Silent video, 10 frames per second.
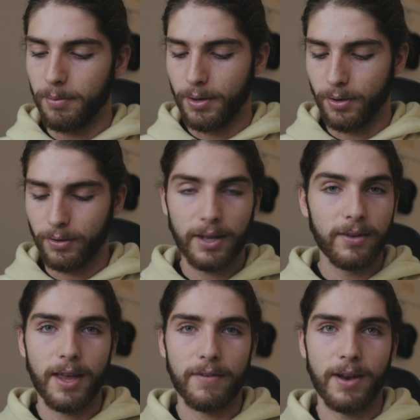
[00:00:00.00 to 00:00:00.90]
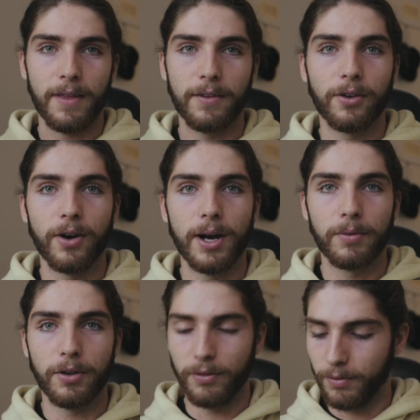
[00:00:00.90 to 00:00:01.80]
because I just haven't had the time
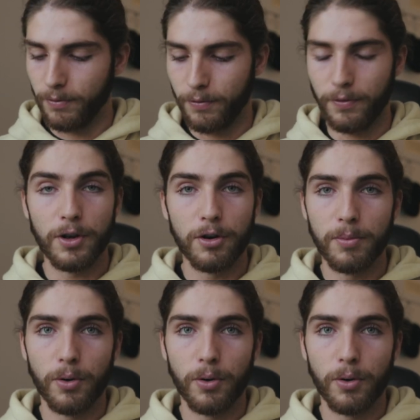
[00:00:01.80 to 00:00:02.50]
to film,